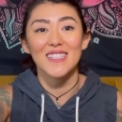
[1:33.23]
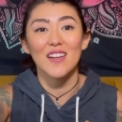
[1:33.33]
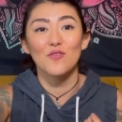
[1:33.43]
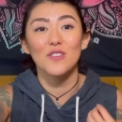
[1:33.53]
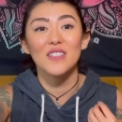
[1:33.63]

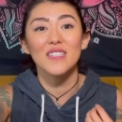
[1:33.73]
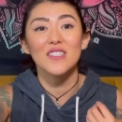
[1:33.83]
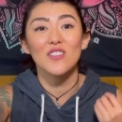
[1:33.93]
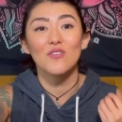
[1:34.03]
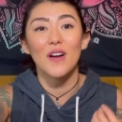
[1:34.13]
and really
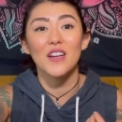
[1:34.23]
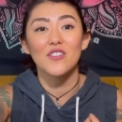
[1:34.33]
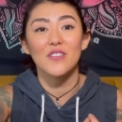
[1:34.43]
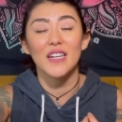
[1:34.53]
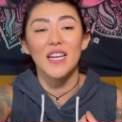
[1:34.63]

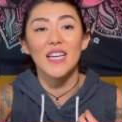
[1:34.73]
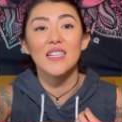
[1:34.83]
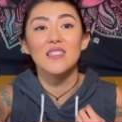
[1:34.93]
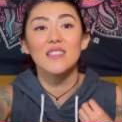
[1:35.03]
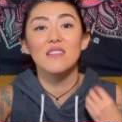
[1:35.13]
surrendering
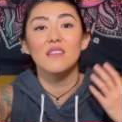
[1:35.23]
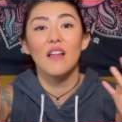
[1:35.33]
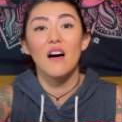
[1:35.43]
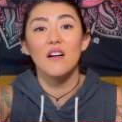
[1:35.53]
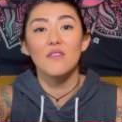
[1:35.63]
into
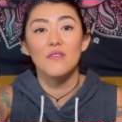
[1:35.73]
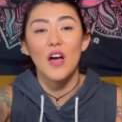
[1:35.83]
love